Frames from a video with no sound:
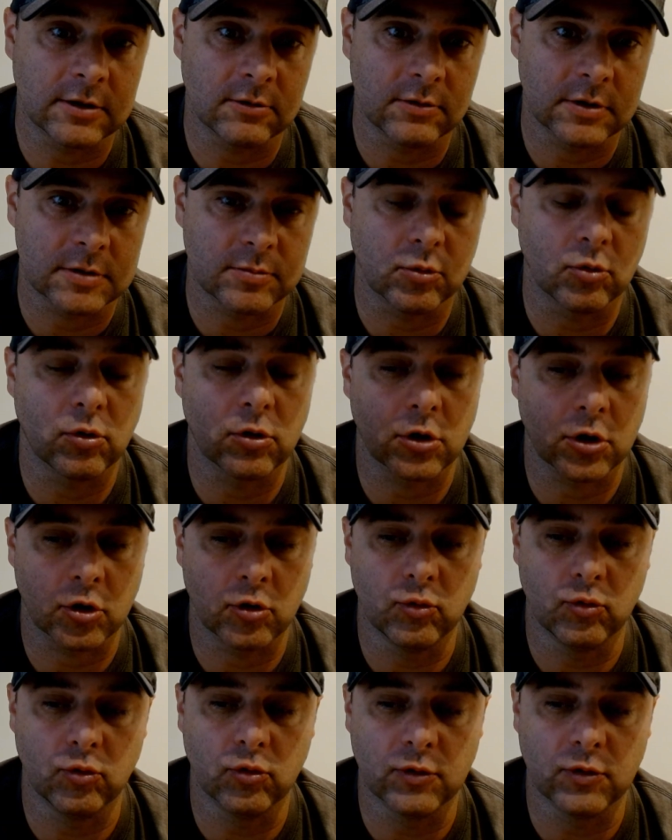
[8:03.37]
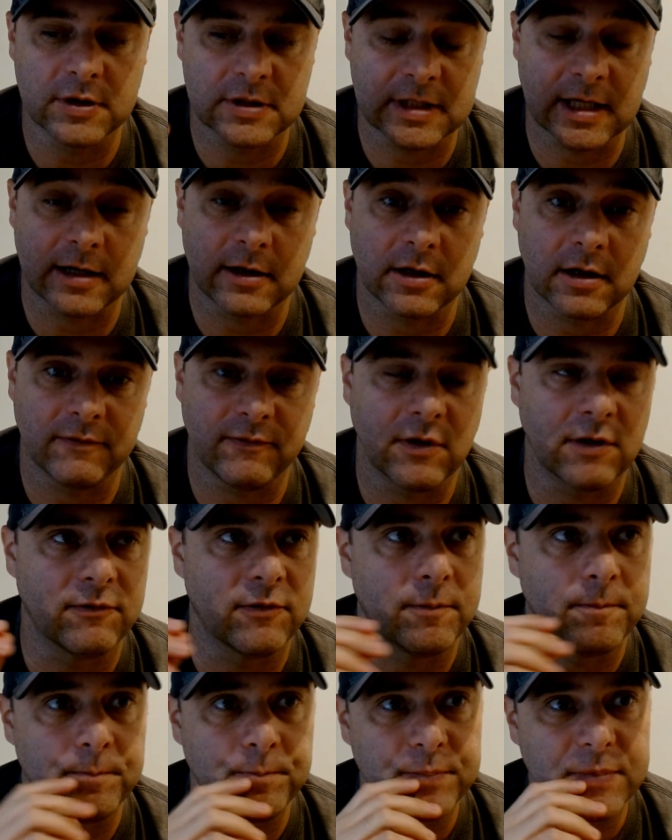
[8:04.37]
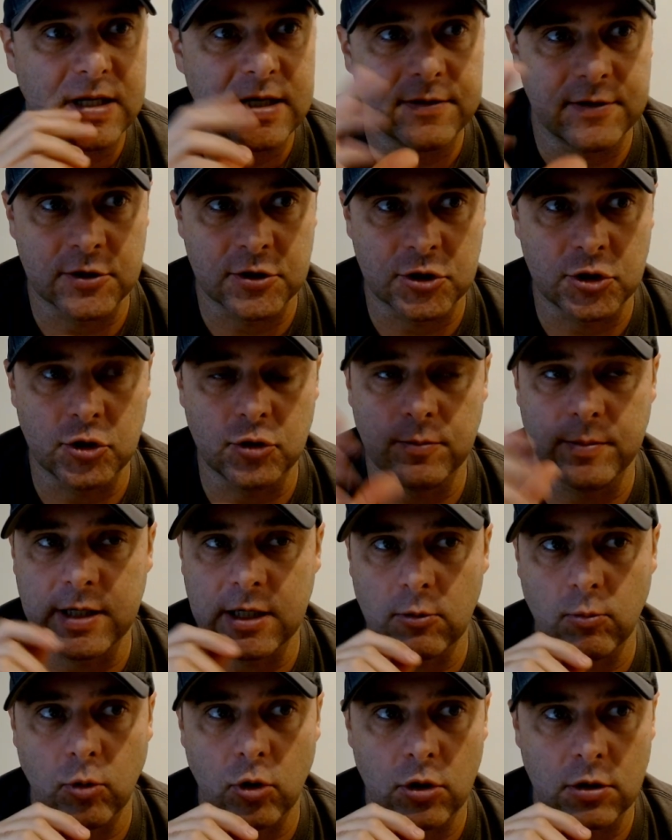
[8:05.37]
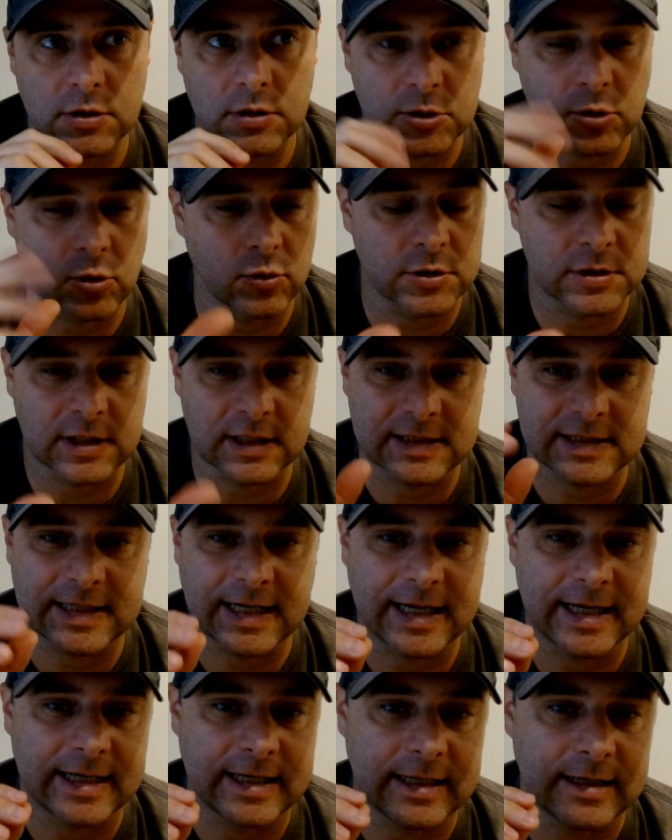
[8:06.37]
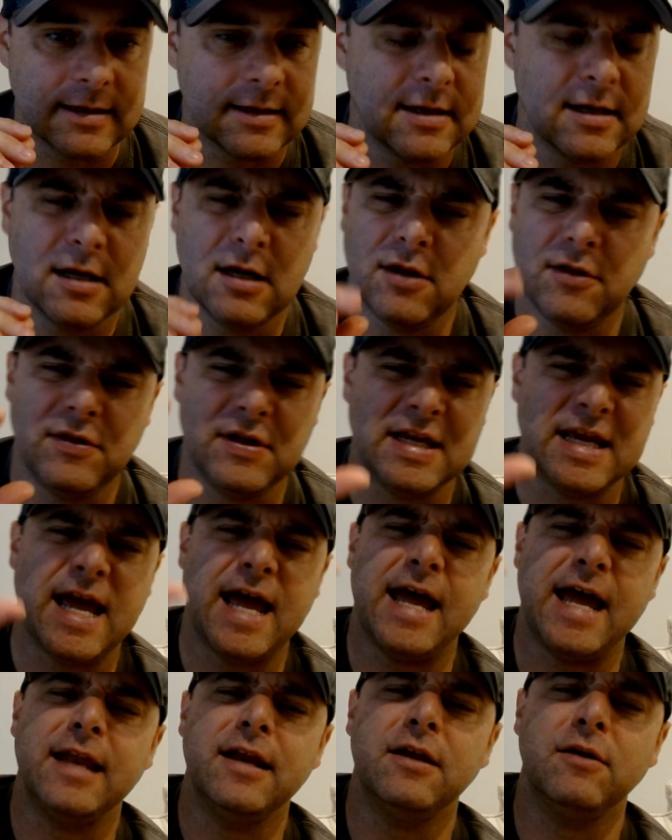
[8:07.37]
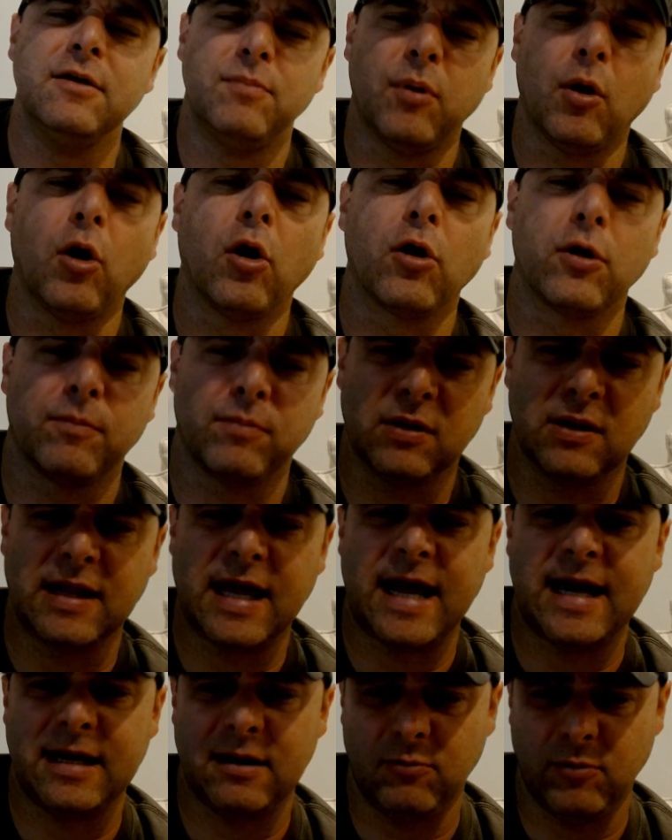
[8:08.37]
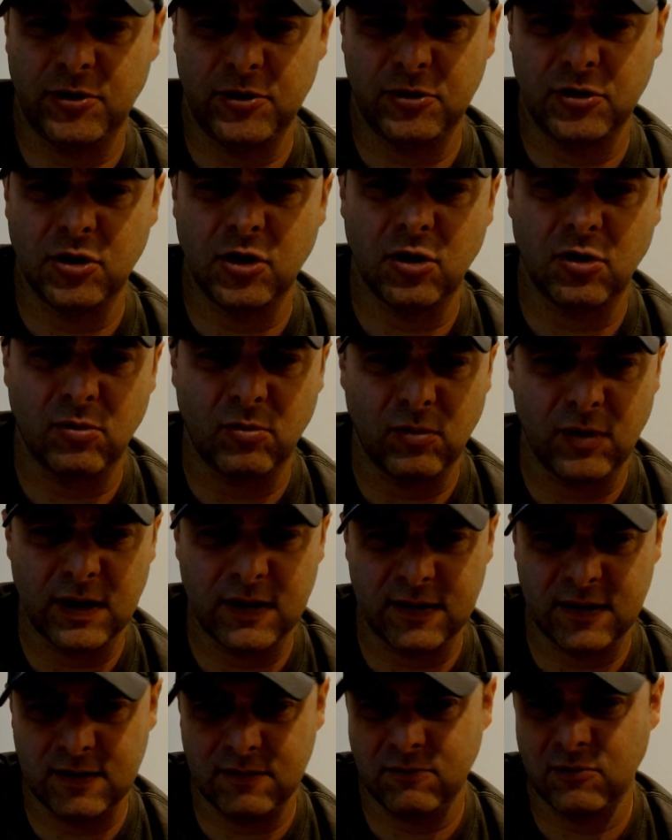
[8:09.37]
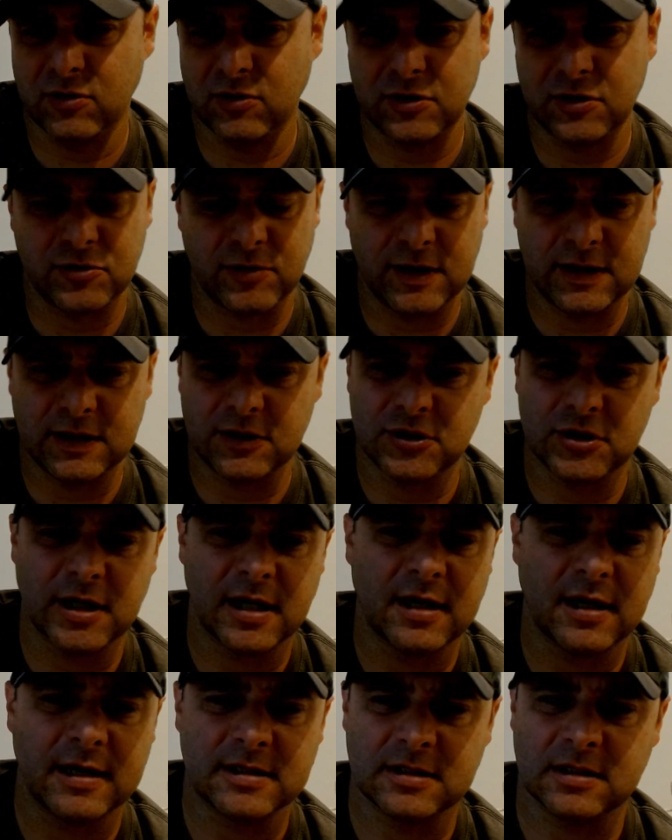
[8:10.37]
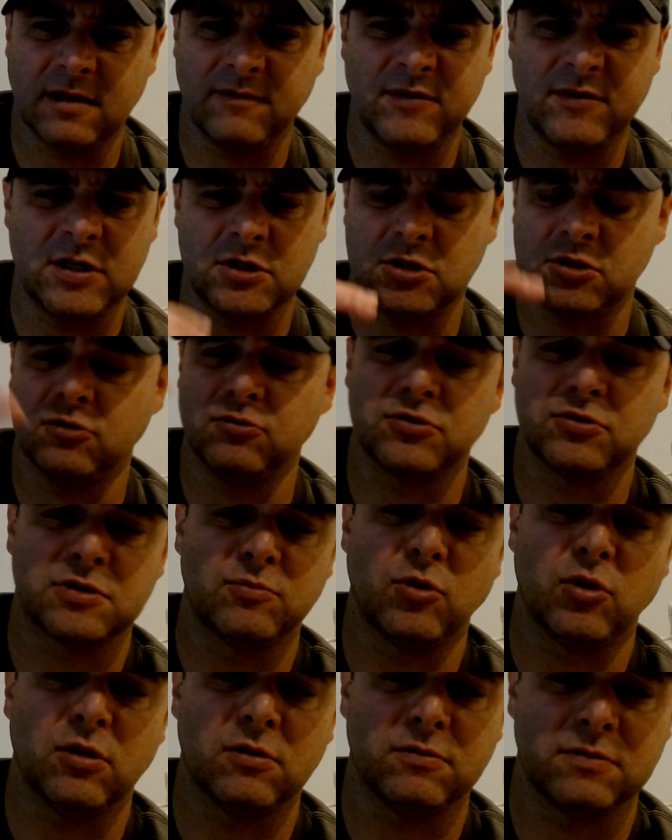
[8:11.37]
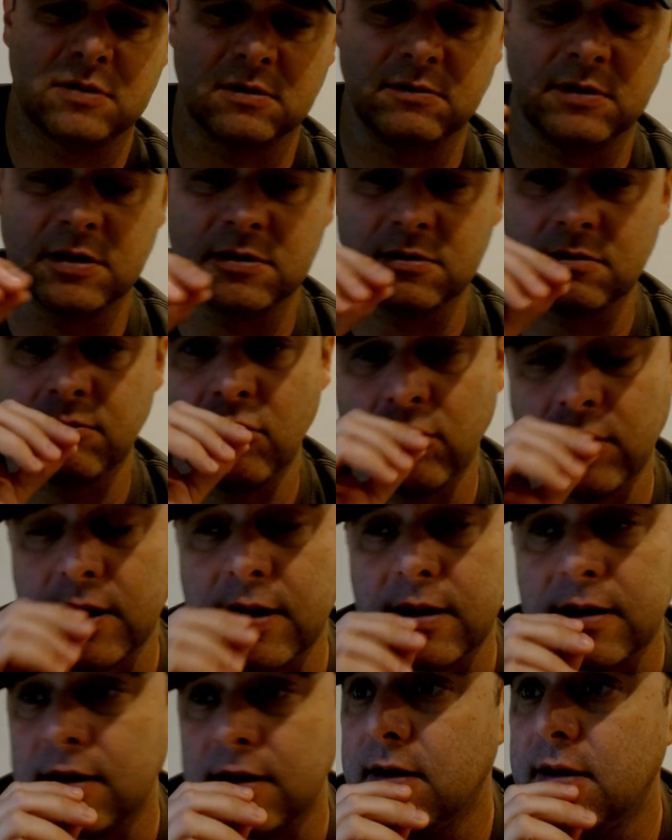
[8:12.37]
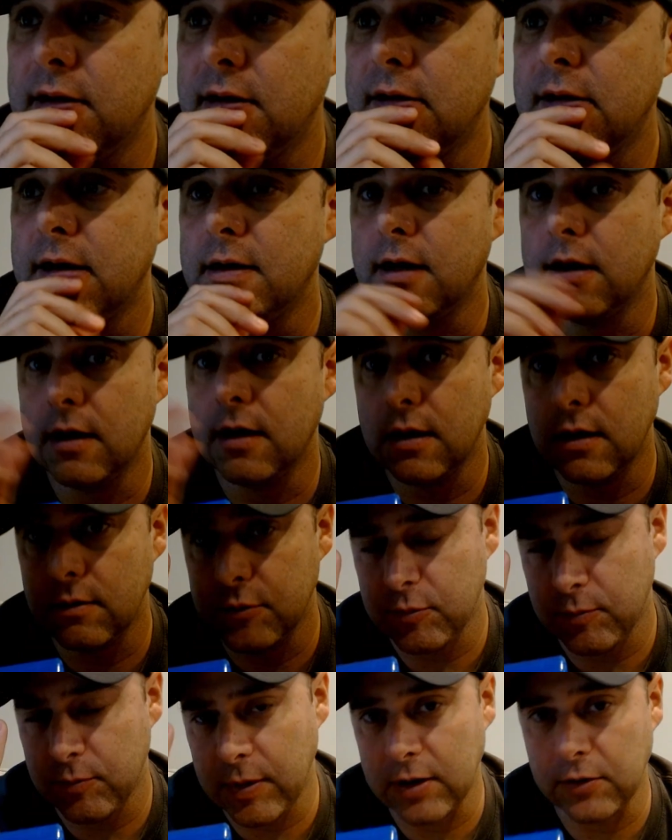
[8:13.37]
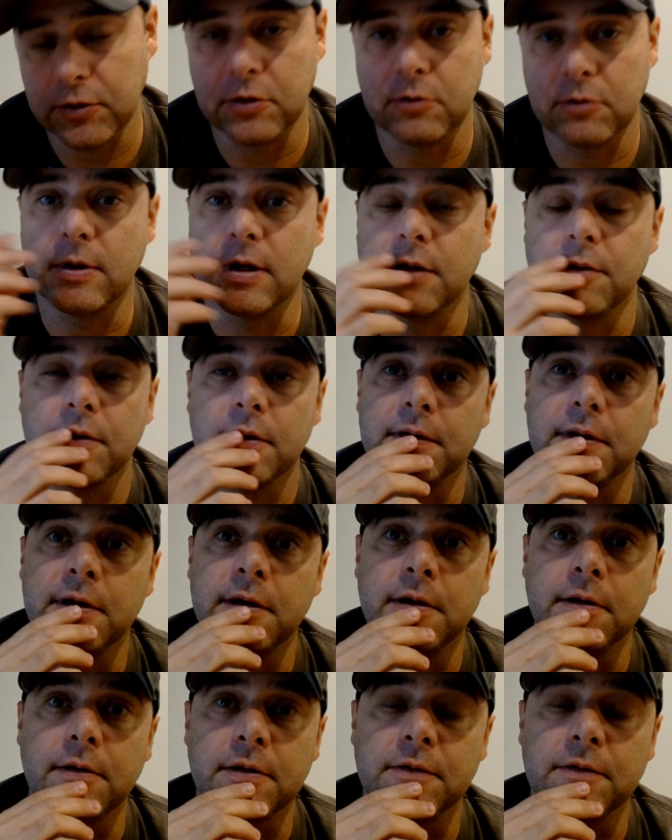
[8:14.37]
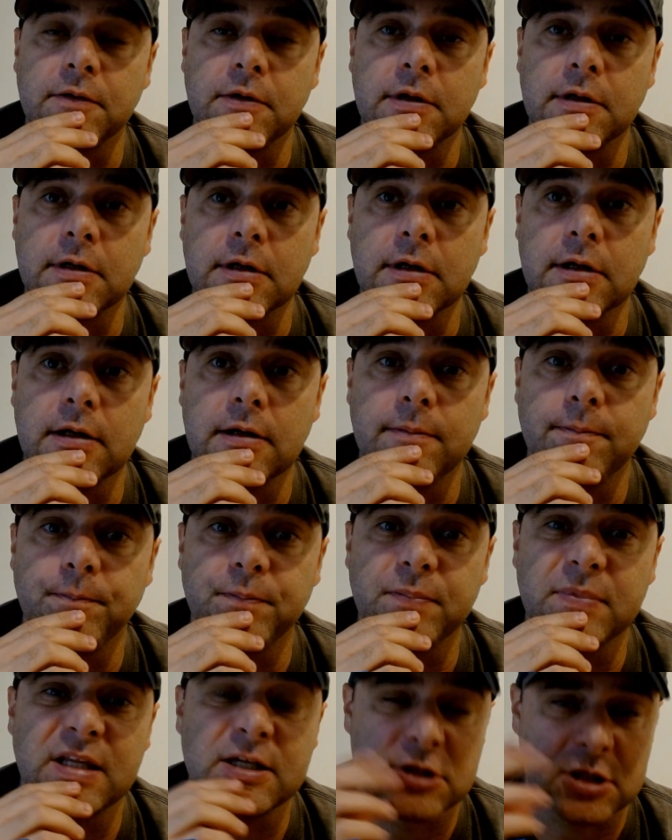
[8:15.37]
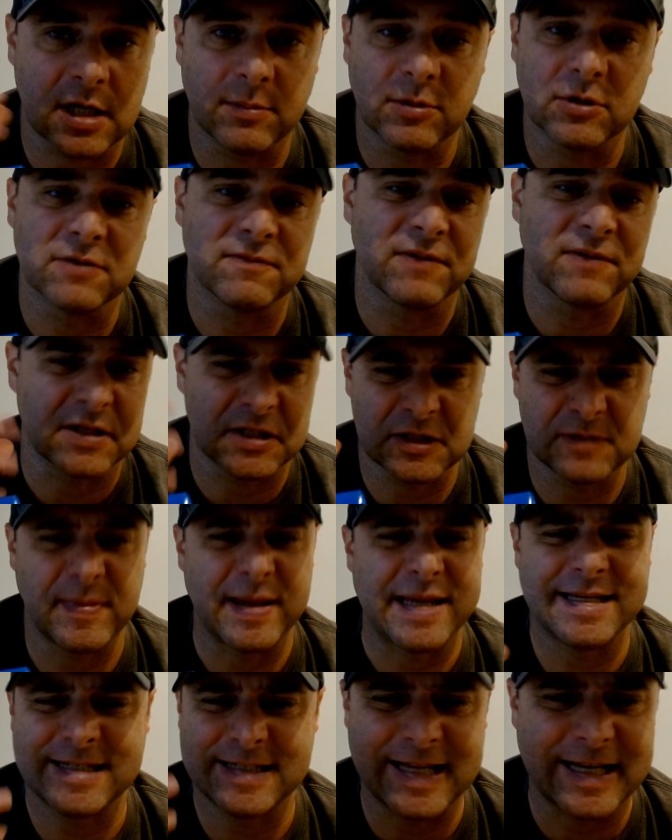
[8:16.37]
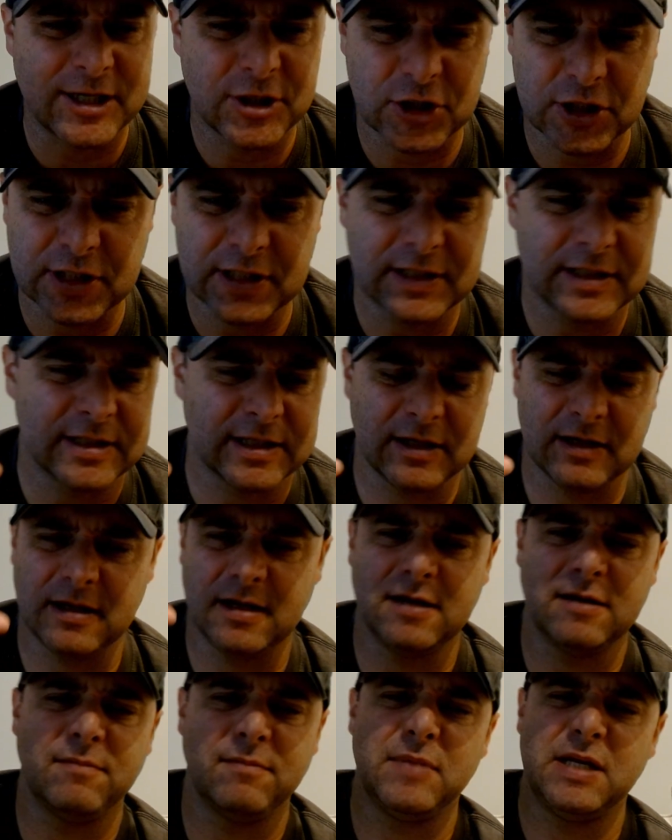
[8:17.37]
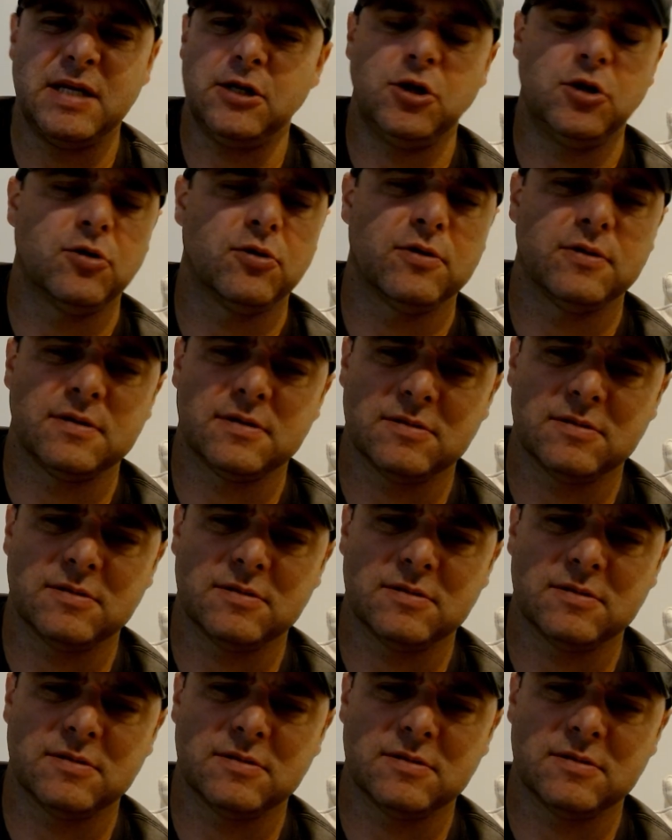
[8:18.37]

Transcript: to explore are cool. There's not enough of them. There's two big worlds. Coruscant's tiny. The end part planet where you go, where they wanted to train the Jedi and stuff, is so small, so disappointing. You barely do anything there. That's the end game. There's a couple of like space stations and a meteor,